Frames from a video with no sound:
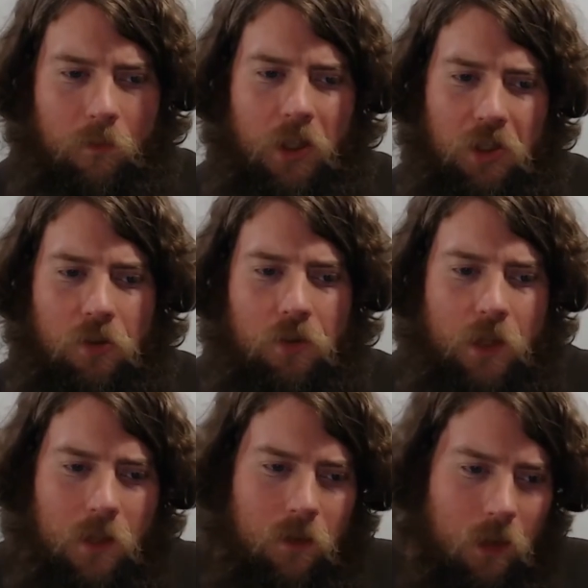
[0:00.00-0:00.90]
these two
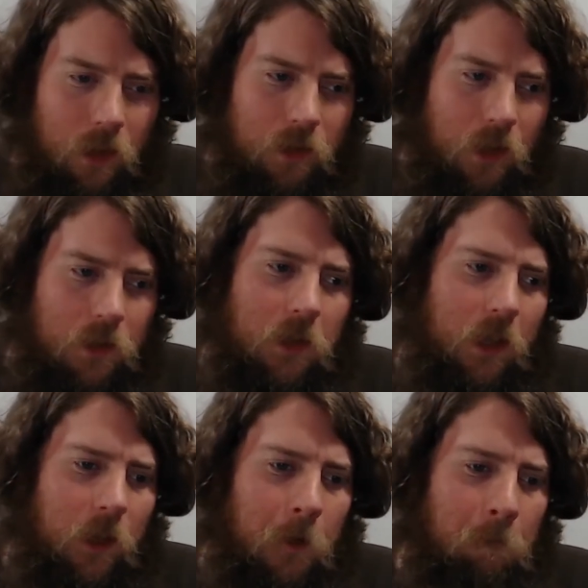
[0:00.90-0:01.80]
data sets,
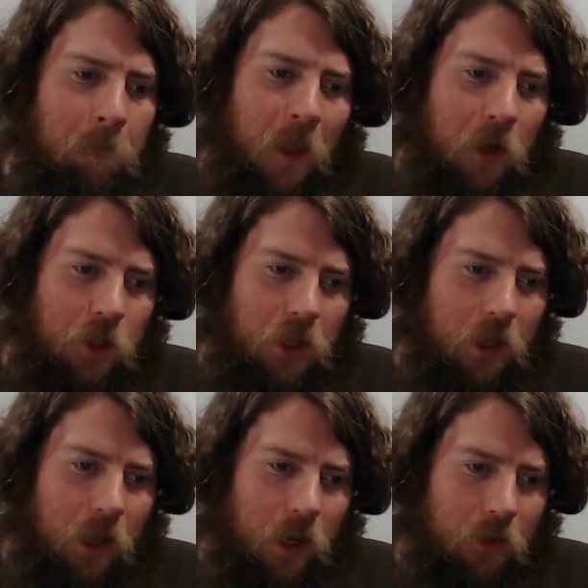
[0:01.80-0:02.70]
and
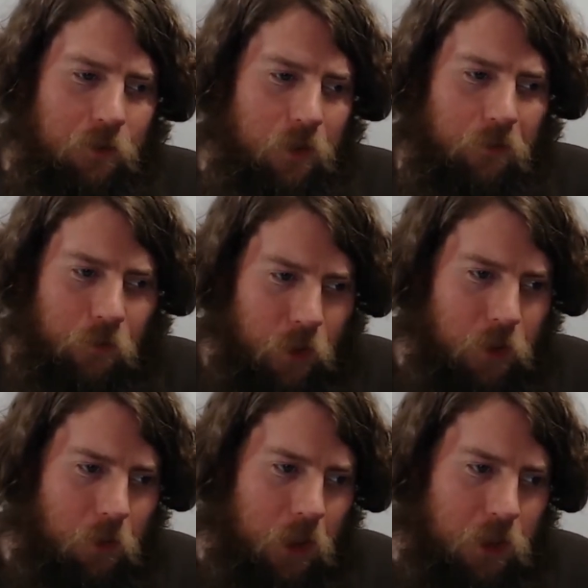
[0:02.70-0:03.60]
after the
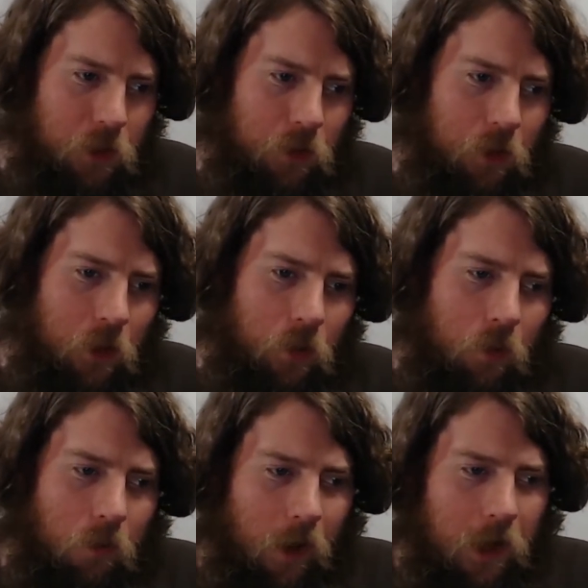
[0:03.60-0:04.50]
first question,
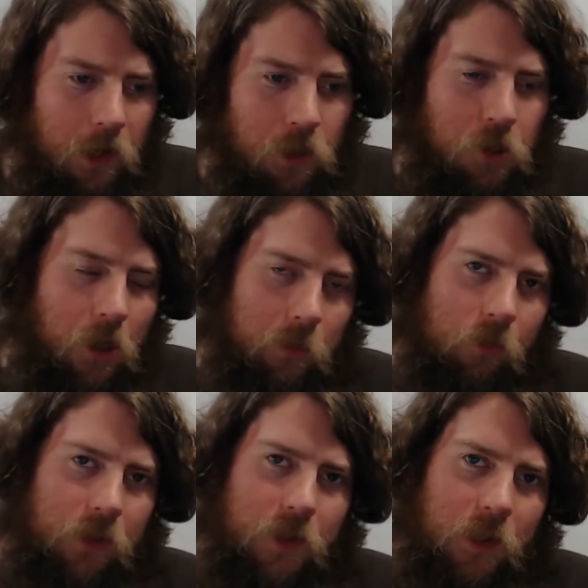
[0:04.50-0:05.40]
we ran into trouble
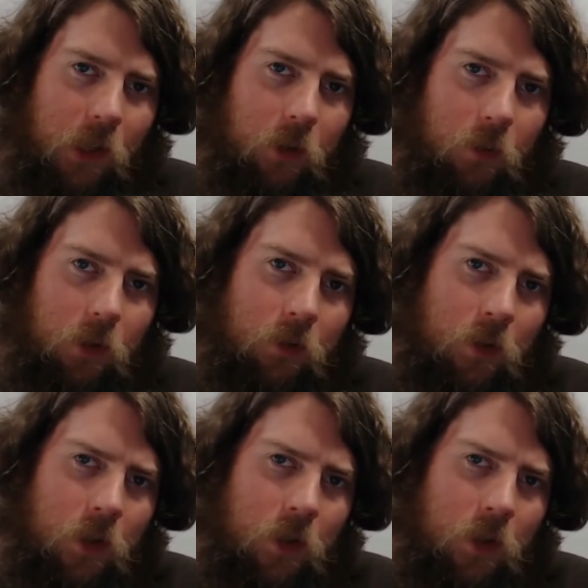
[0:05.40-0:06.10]
with the second one.